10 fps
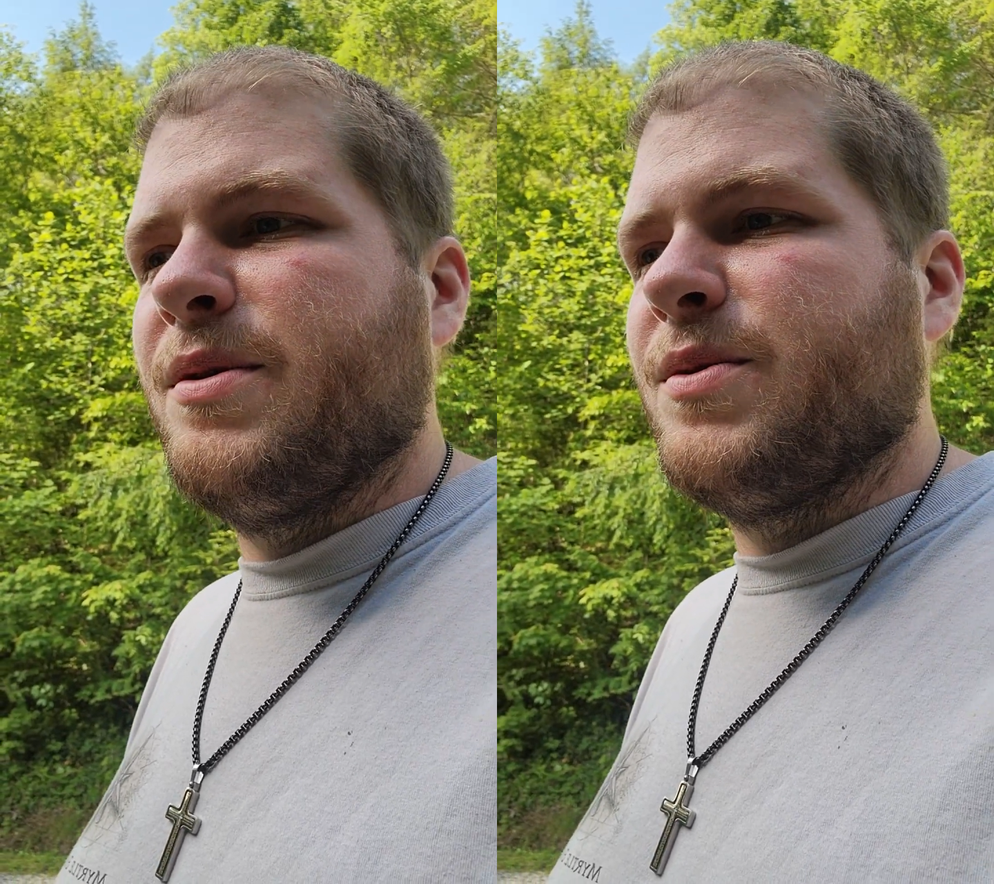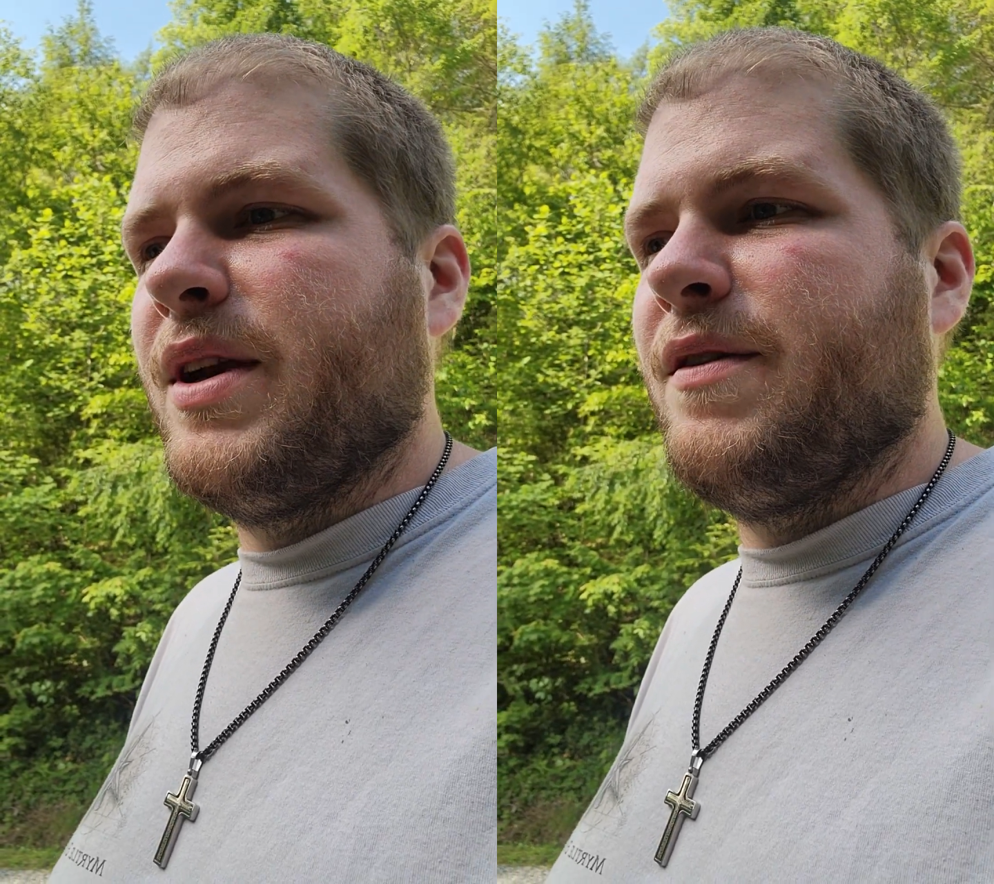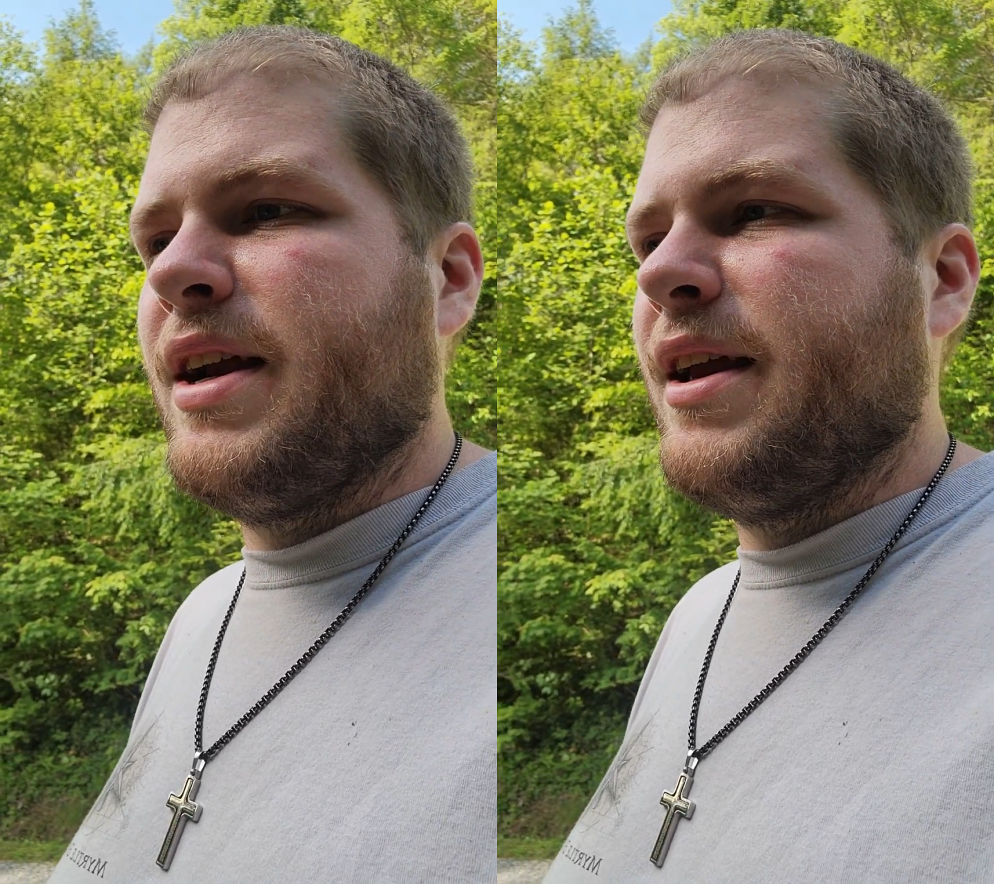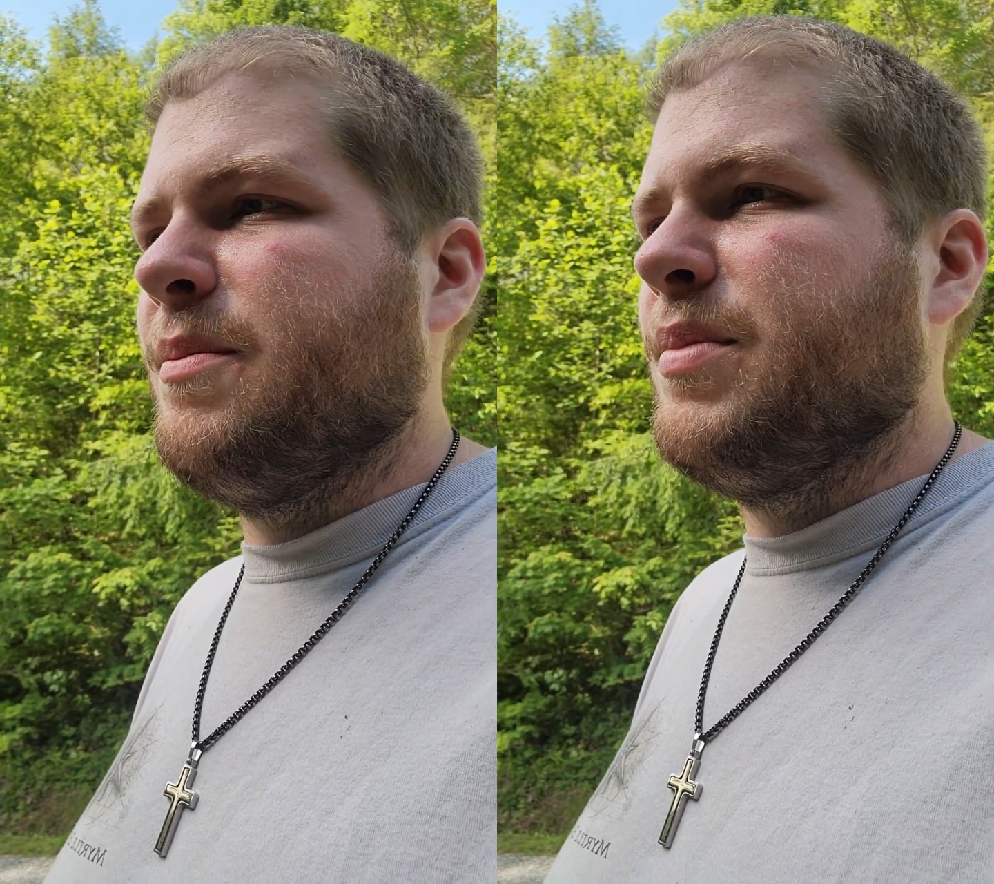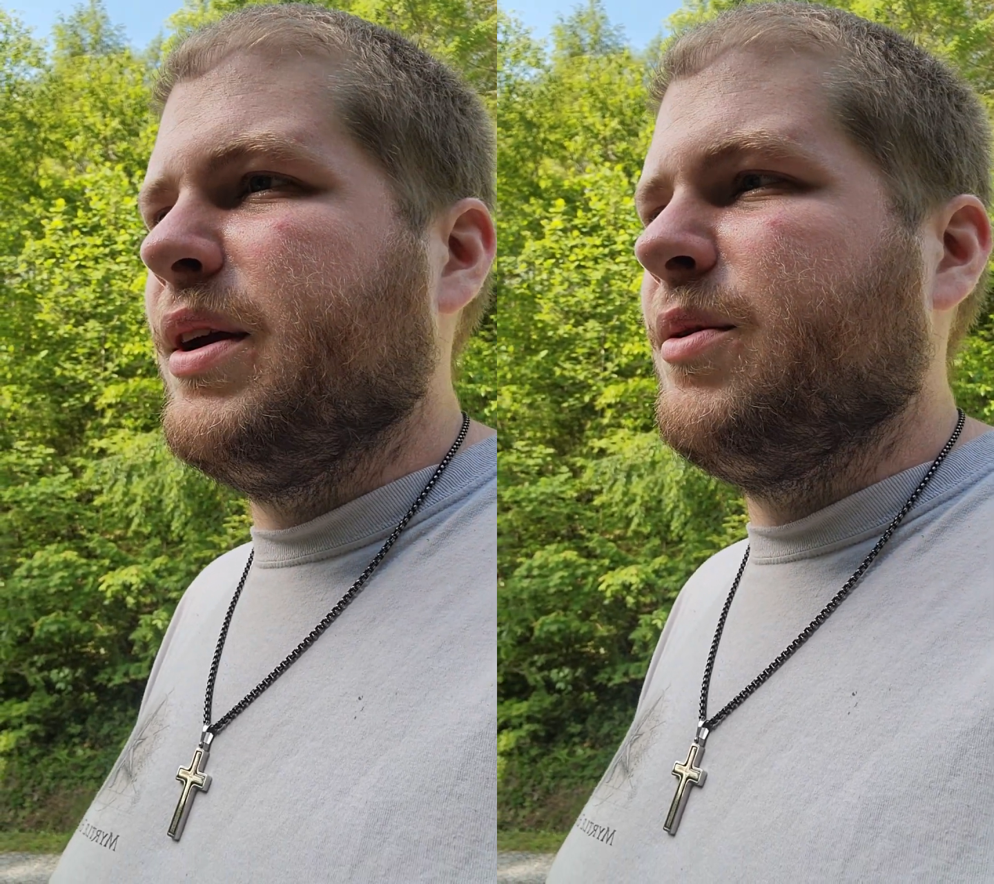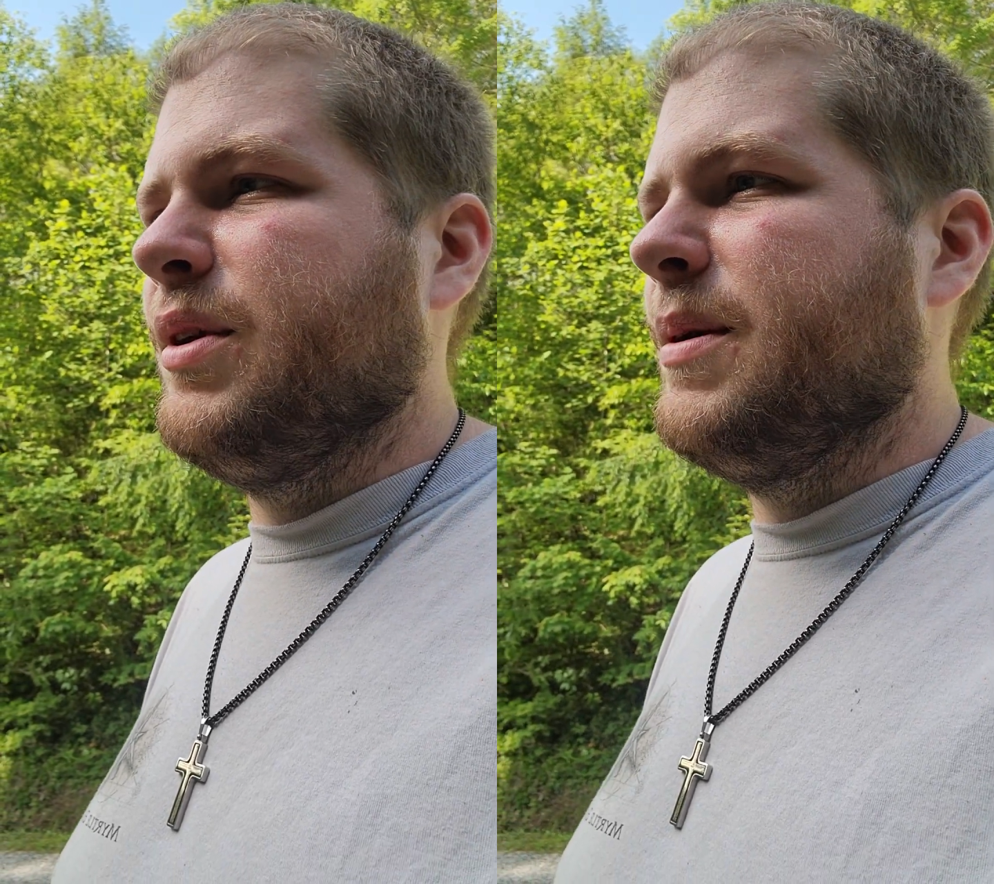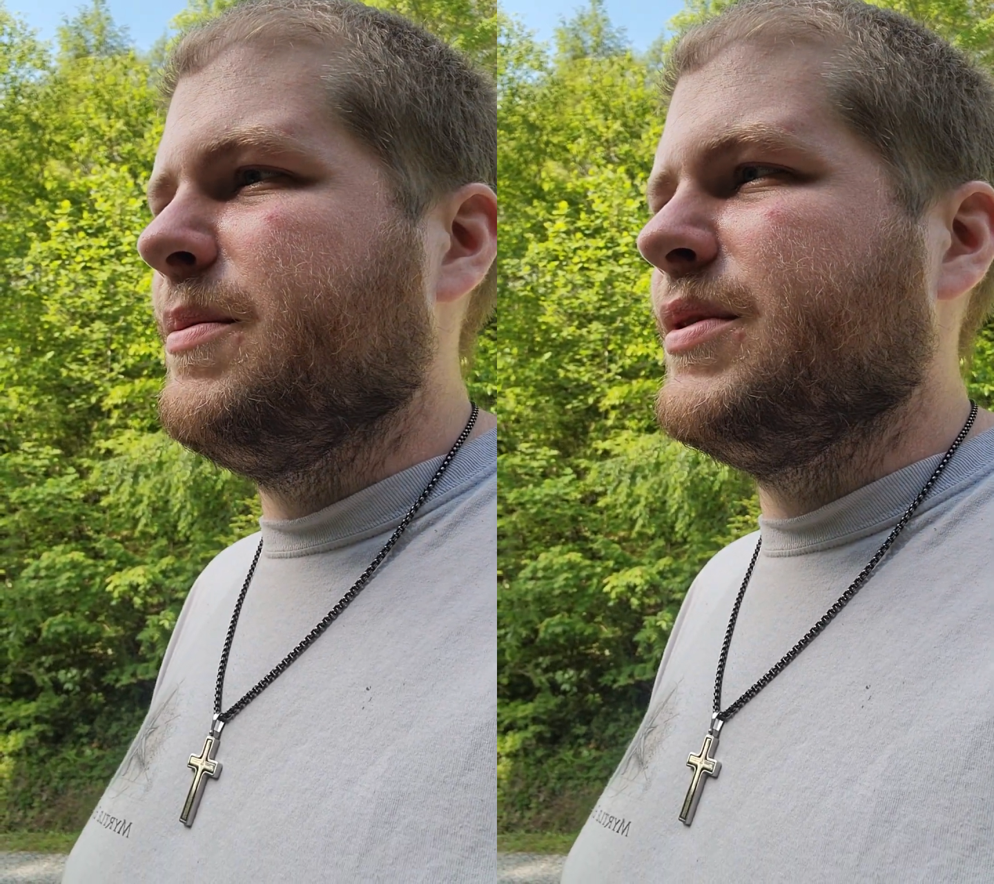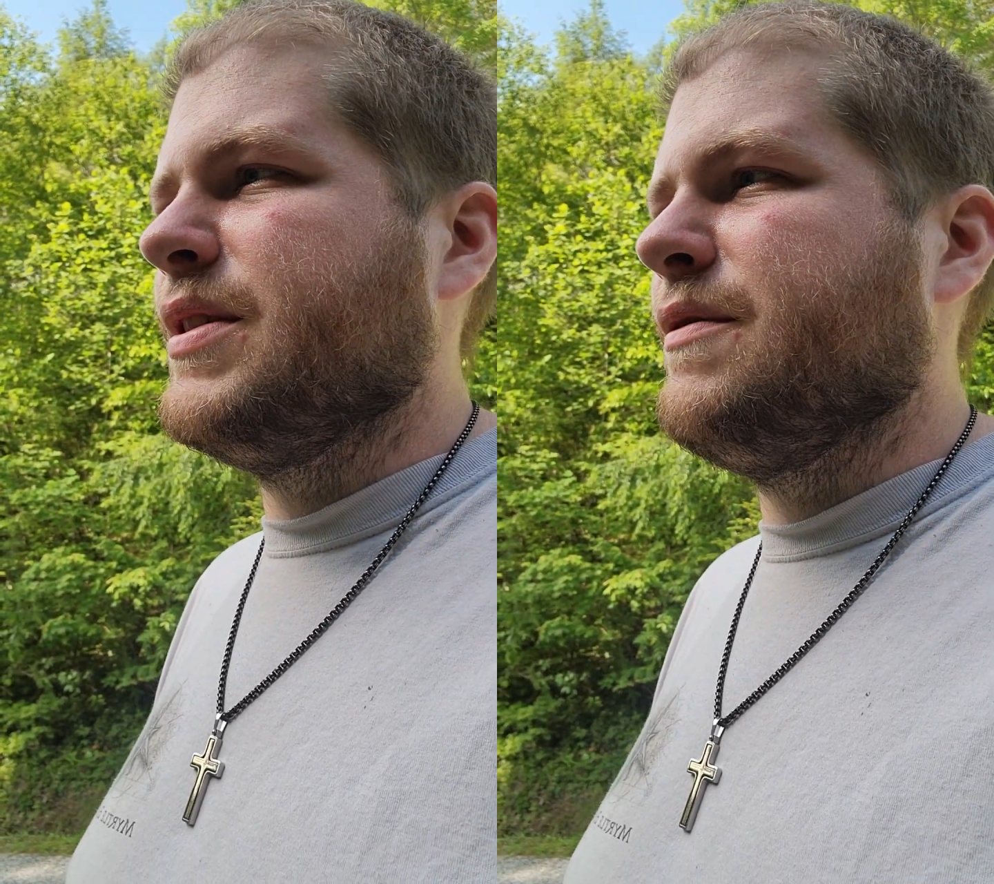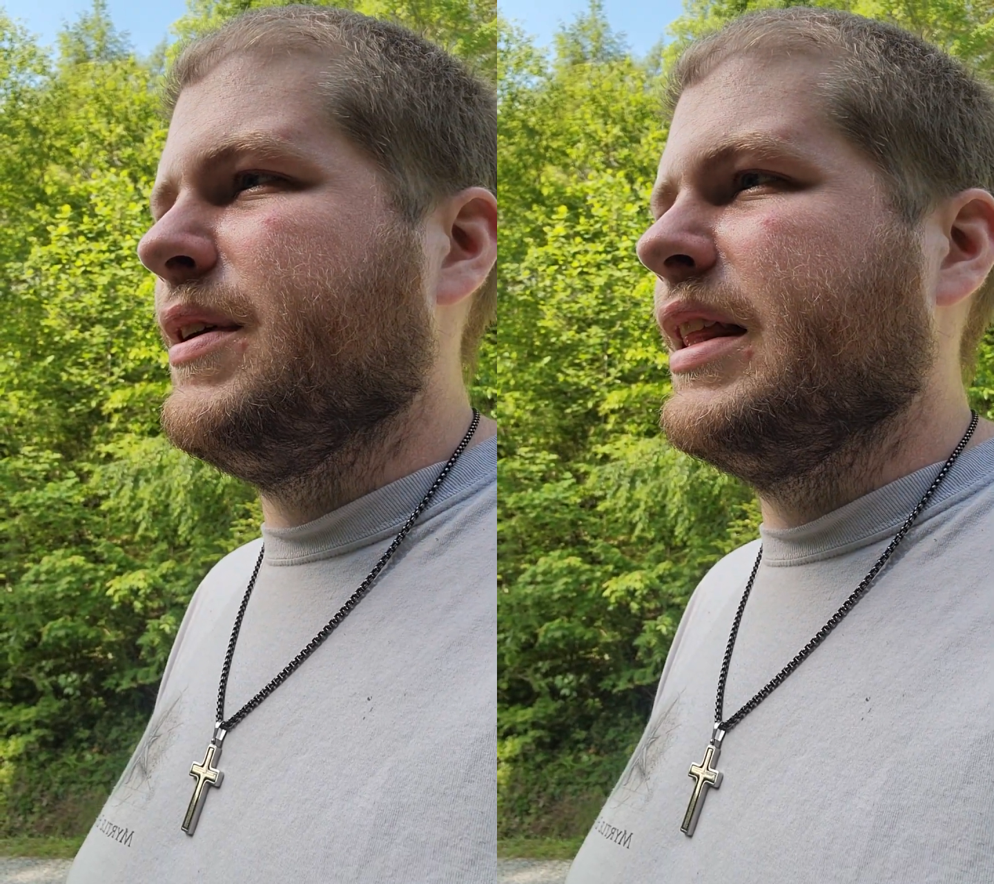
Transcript: whenever I get them pickled up and stuff like